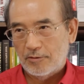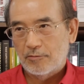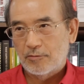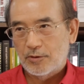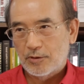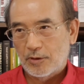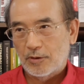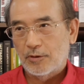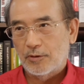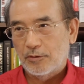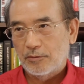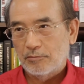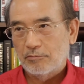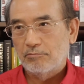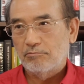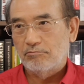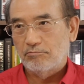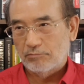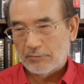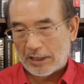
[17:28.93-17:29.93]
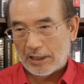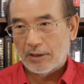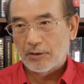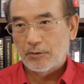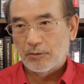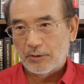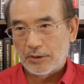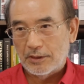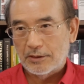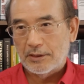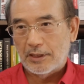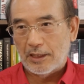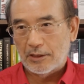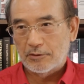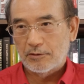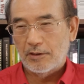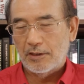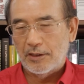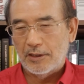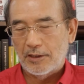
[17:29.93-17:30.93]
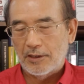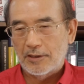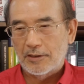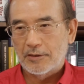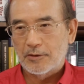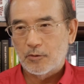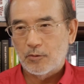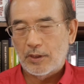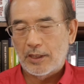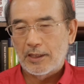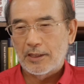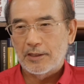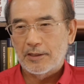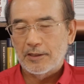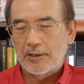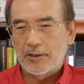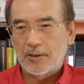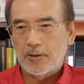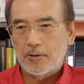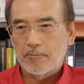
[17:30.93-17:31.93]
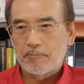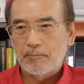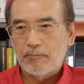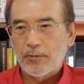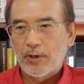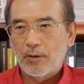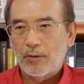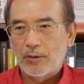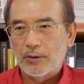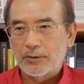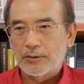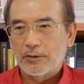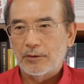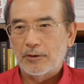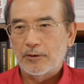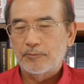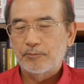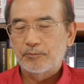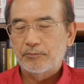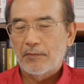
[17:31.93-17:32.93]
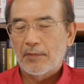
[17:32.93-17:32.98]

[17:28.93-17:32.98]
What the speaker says: so Daegu is actually quite also